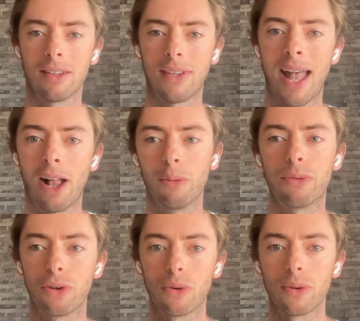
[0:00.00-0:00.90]
to help
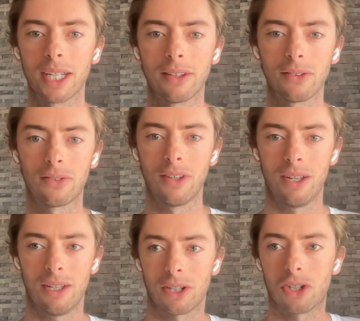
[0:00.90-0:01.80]
your audience
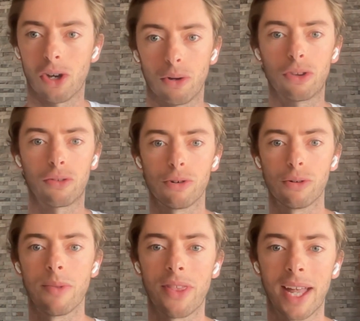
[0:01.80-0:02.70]
go
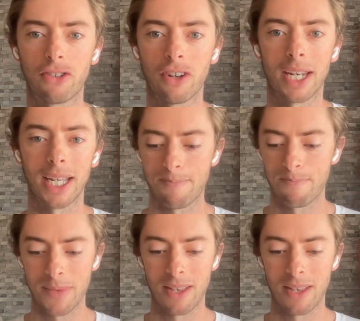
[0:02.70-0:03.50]
through that journey.